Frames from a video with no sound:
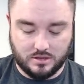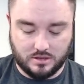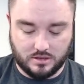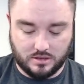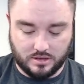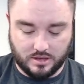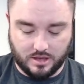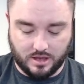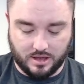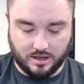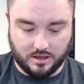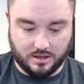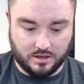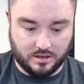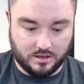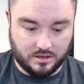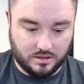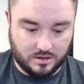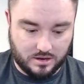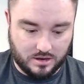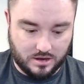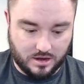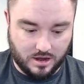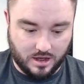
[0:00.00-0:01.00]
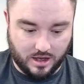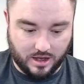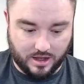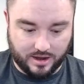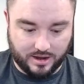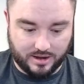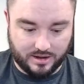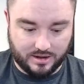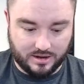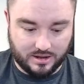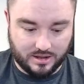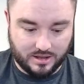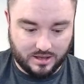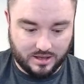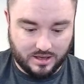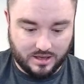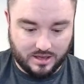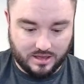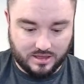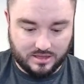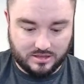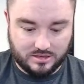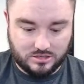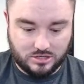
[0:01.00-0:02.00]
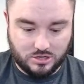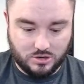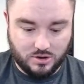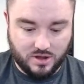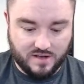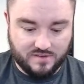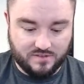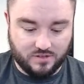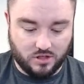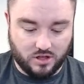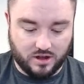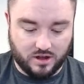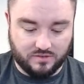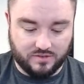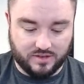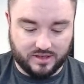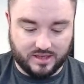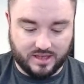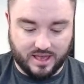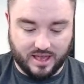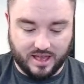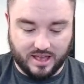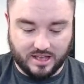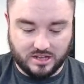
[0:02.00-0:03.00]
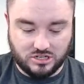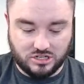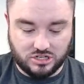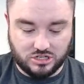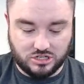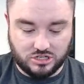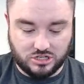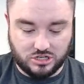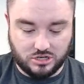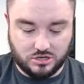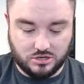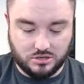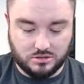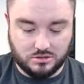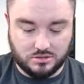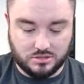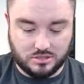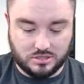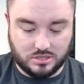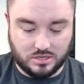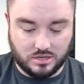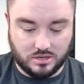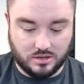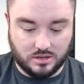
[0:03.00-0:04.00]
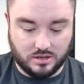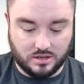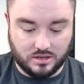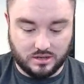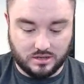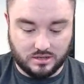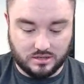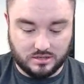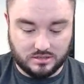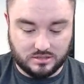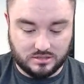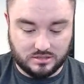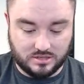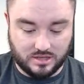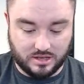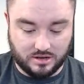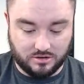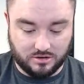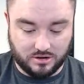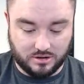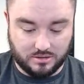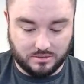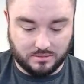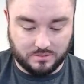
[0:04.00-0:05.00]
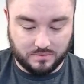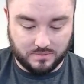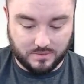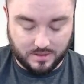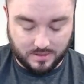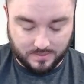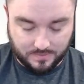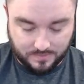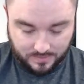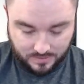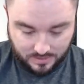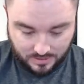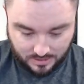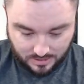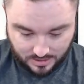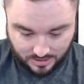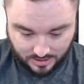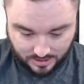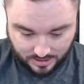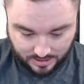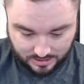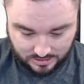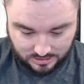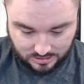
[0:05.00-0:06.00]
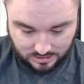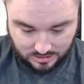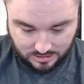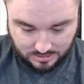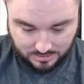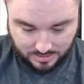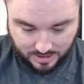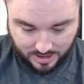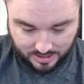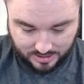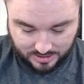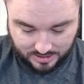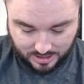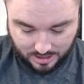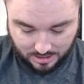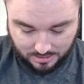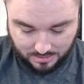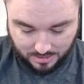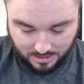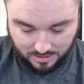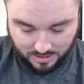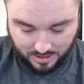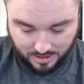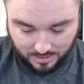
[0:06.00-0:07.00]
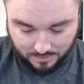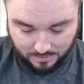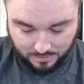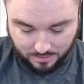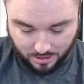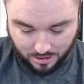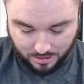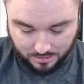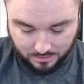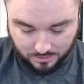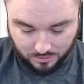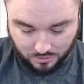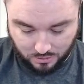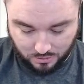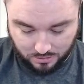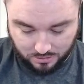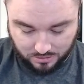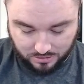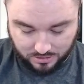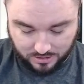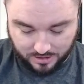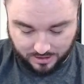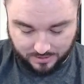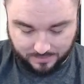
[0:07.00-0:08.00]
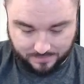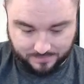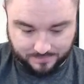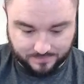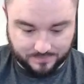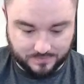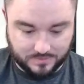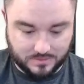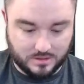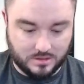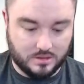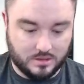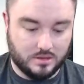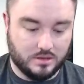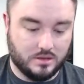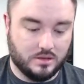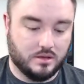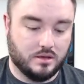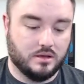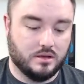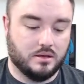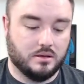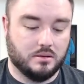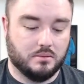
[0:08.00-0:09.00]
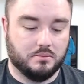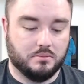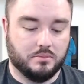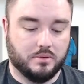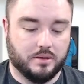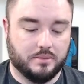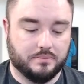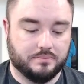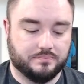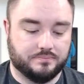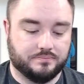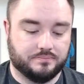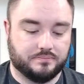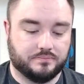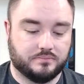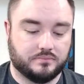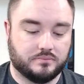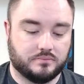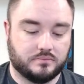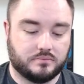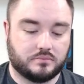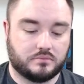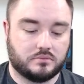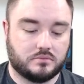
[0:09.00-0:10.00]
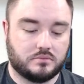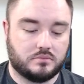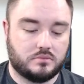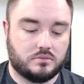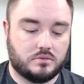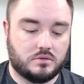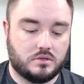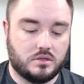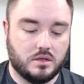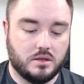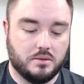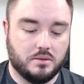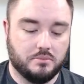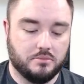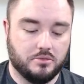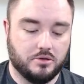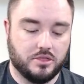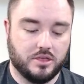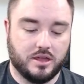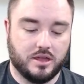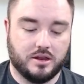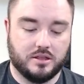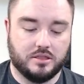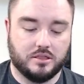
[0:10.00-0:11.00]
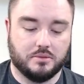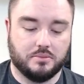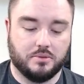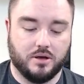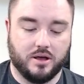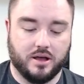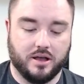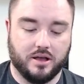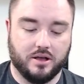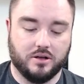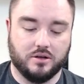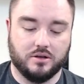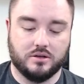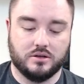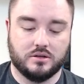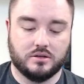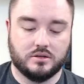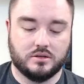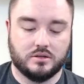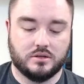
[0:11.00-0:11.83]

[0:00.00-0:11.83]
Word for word: Okay, nine. These do have a lot of like edge issues, centering. I guess looking back now, maybe that bottom corner there. But put that in the pile.